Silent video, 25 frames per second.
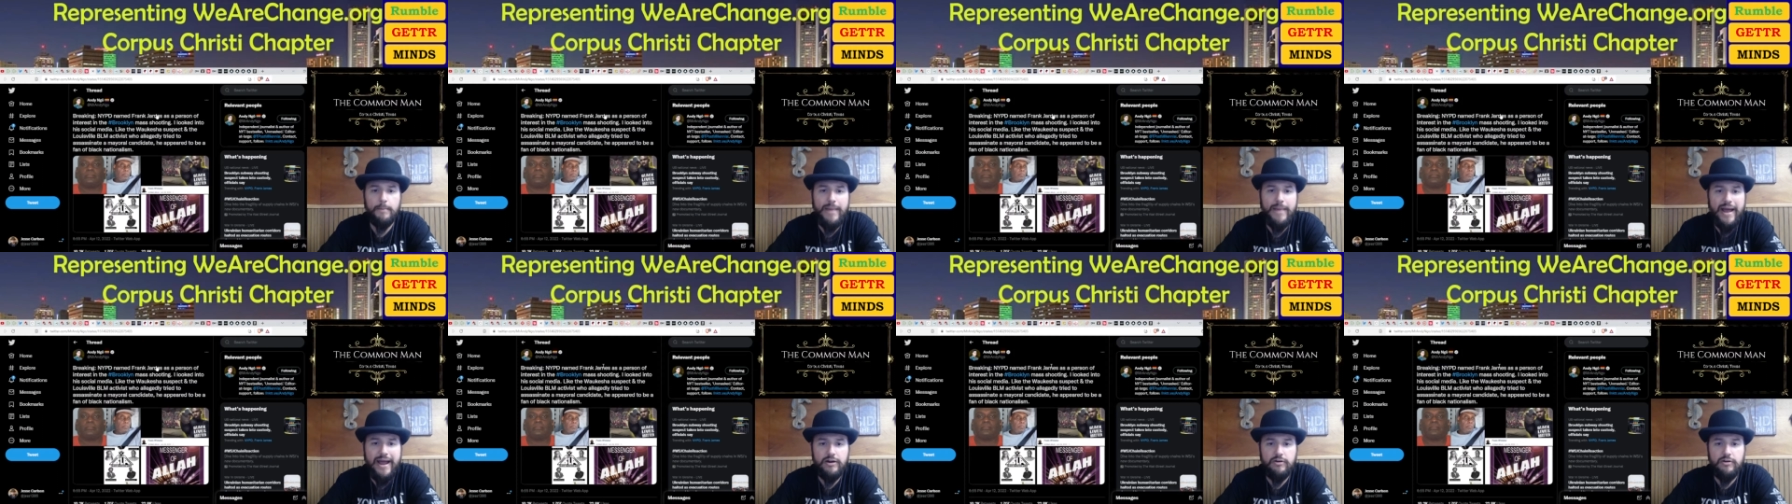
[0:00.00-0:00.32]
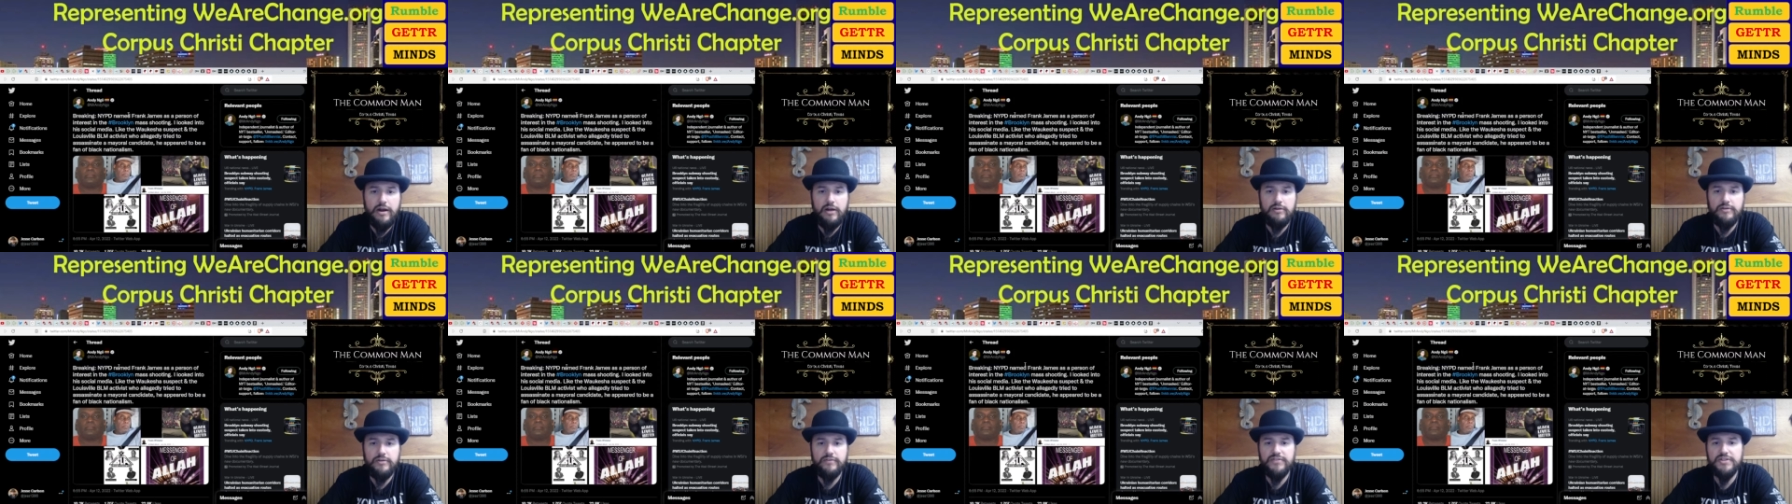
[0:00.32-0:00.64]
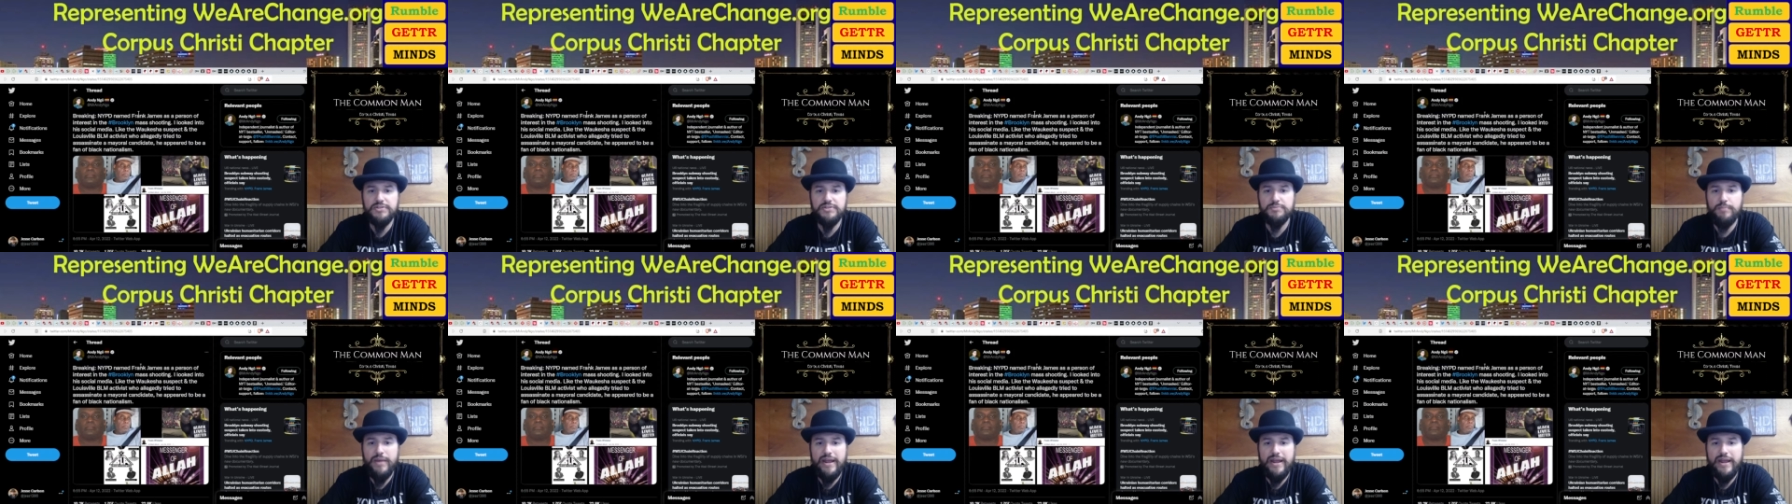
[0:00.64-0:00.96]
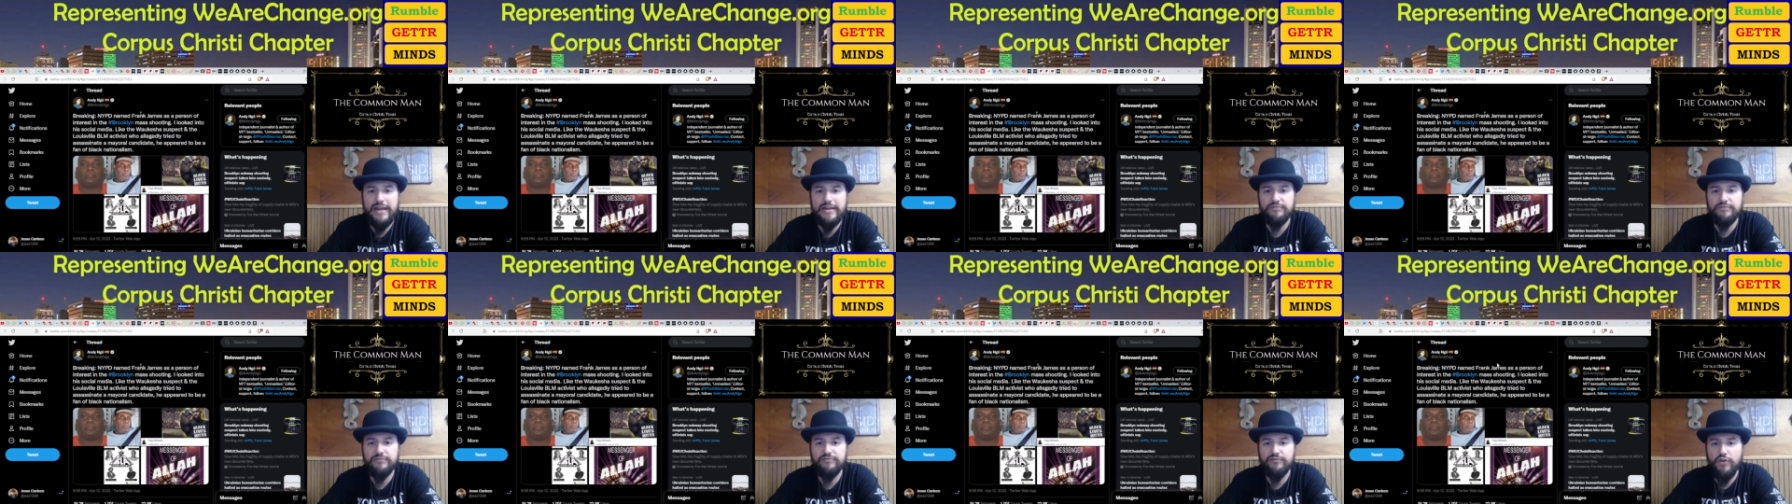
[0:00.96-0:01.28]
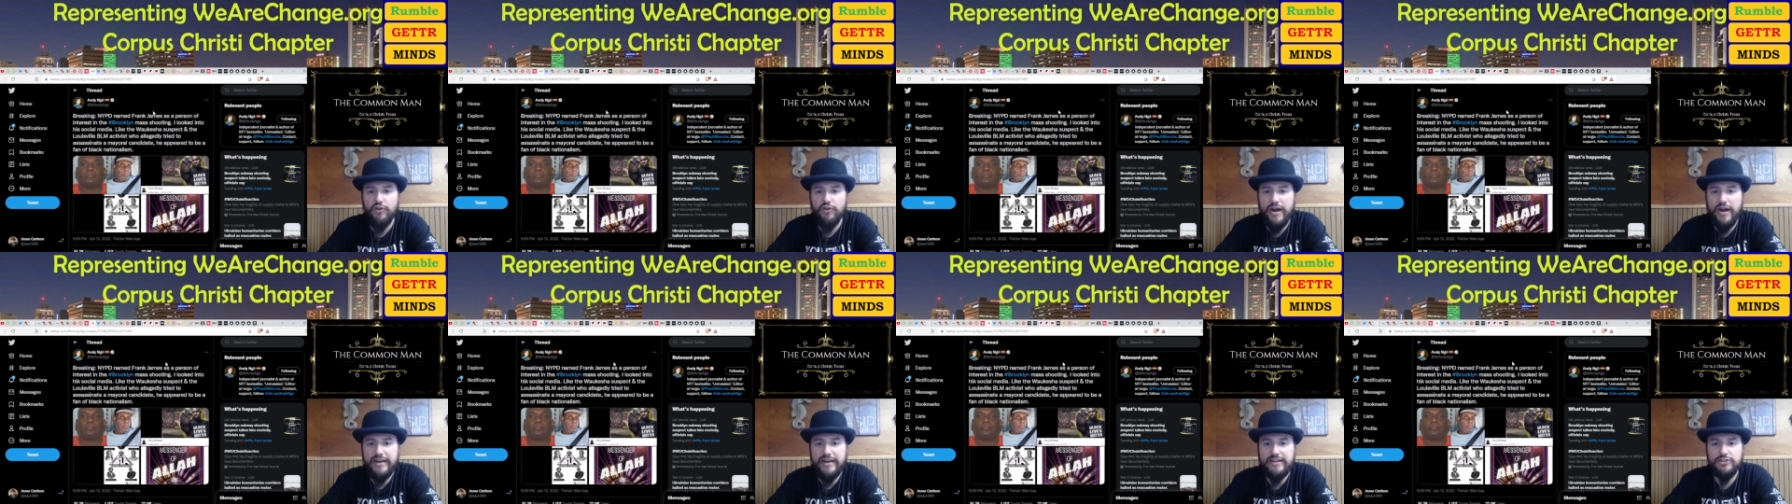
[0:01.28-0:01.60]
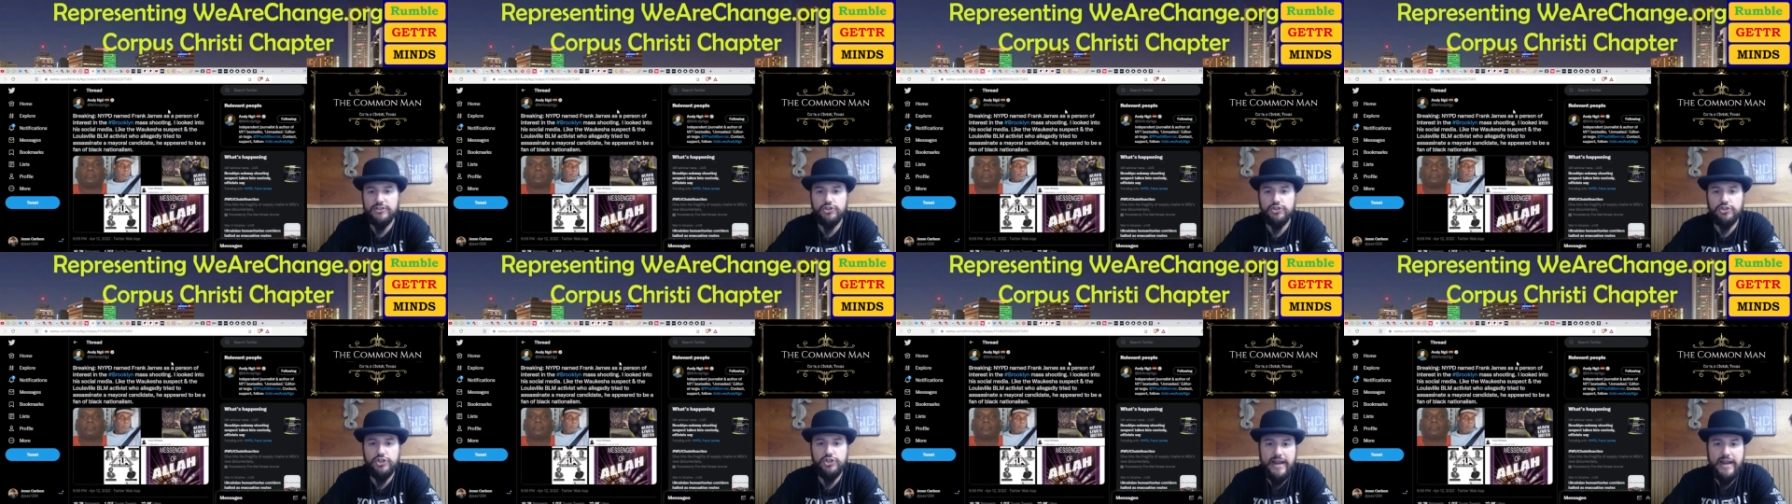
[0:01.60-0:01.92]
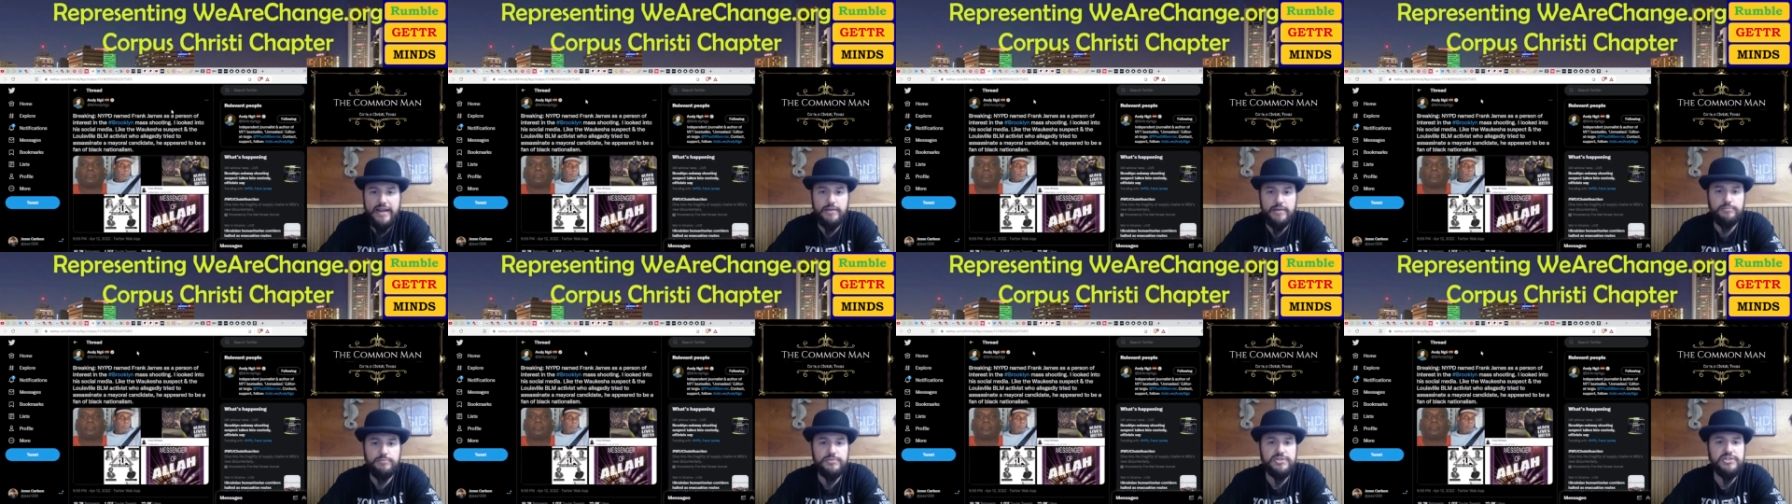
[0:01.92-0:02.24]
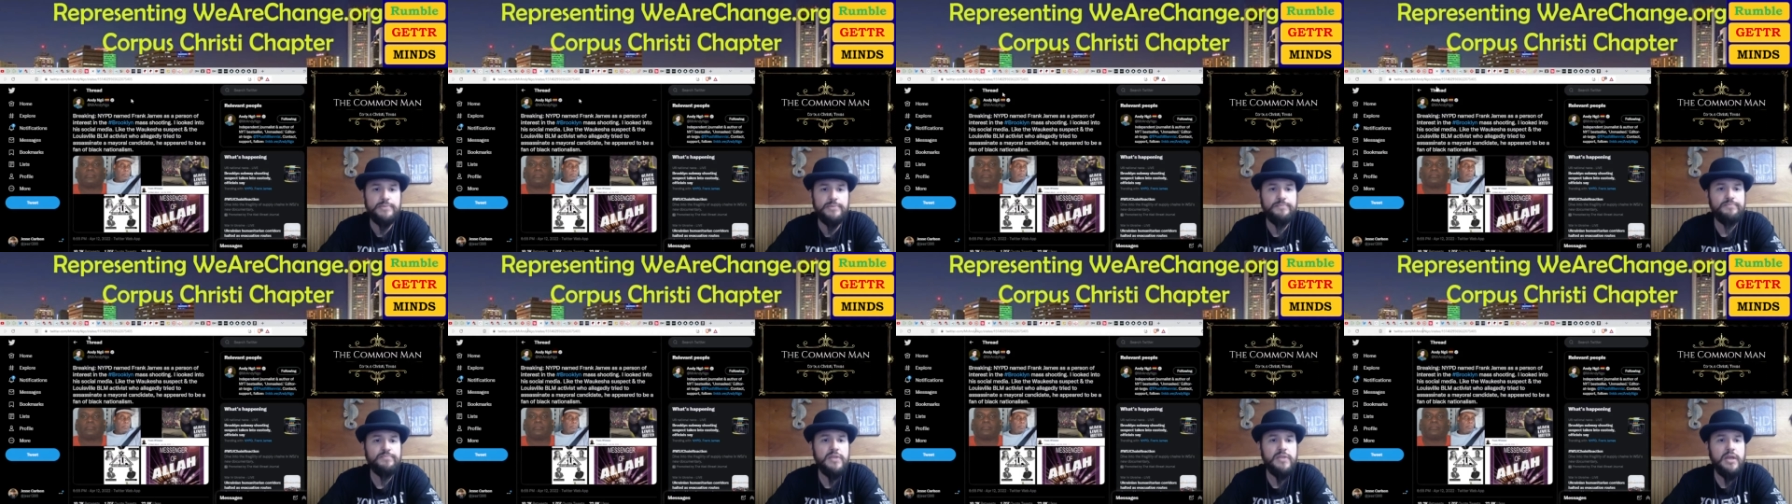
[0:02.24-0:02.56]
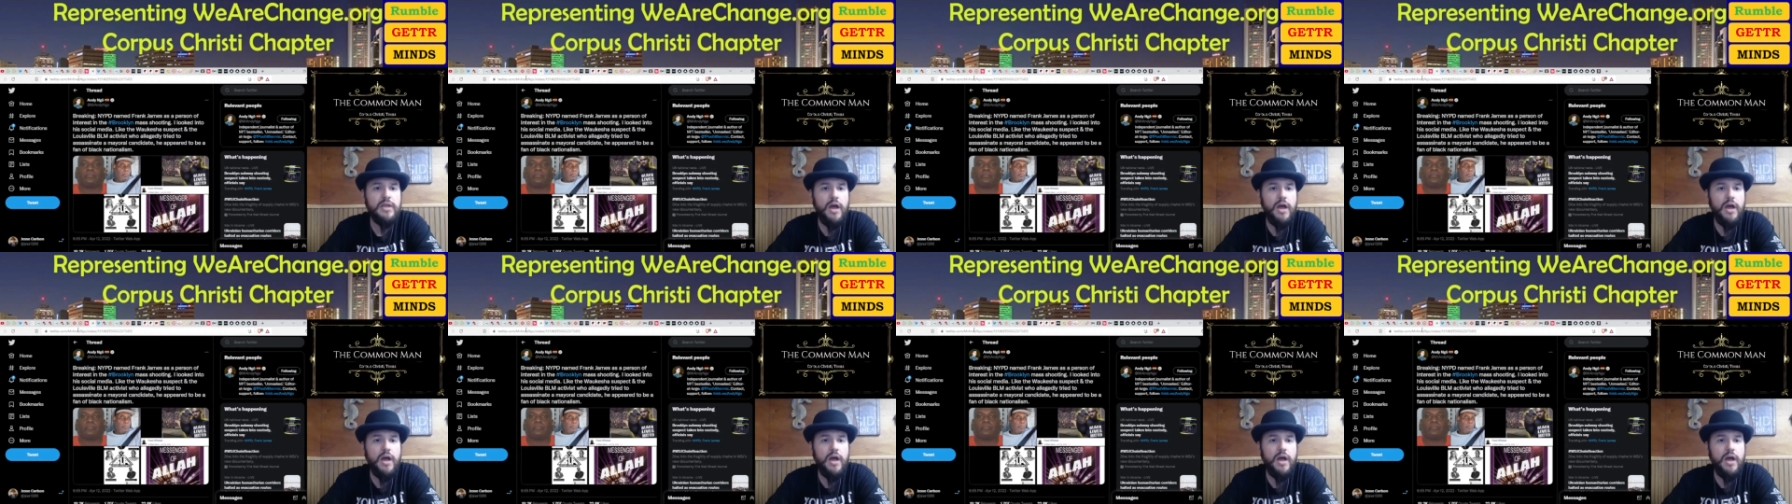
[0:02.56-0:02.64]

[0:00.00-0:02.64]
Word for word: background of this man, Frank James.